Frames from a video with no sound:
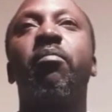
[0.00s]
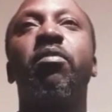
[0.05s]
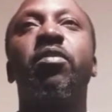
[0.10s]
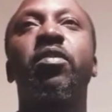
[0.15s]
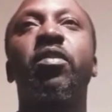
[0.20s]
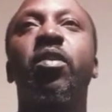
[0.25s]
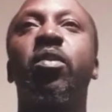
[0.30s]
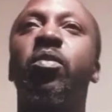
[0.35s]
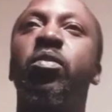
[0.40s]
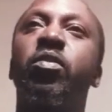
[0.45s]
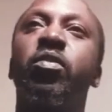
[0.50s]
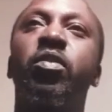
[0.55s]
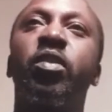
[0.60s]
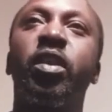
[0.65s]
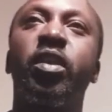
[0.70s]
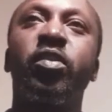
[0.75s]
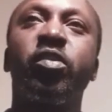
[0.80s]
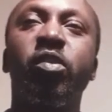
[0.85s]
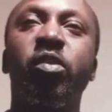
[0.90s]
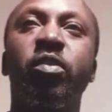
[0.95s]
it's cold, so
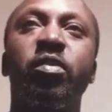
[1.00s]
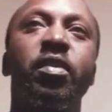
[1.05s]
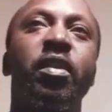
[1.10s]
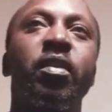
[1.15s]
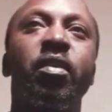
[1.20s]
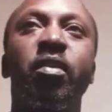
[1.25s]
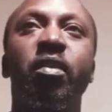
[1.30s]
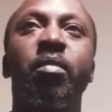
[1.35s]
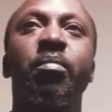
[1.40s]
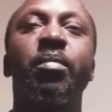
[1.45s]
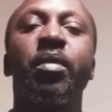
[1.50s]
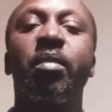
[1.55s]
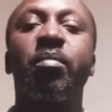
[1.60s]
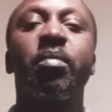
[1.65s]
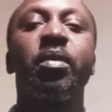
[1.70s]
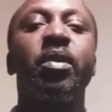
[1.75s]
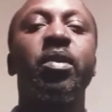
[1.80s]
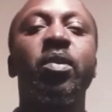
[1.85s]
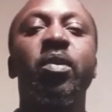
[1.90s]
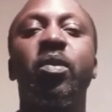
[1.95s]
the jokes are gonna be a
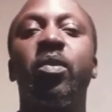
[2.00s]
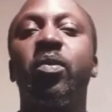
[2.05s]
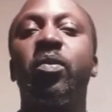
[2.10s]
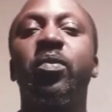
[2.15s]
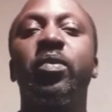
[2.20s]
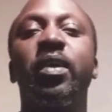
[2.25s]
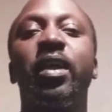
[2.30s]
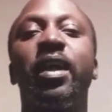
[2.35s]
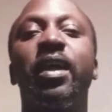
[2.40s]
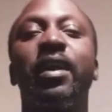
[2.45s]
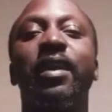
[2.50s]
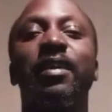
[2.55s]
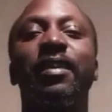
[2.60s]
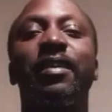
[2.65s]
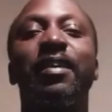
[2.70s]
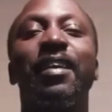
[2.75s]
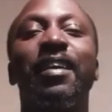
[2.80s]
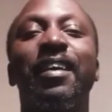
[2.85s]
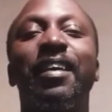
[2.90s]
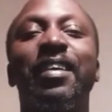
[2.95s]
bit cold,
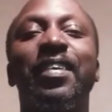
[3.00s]
and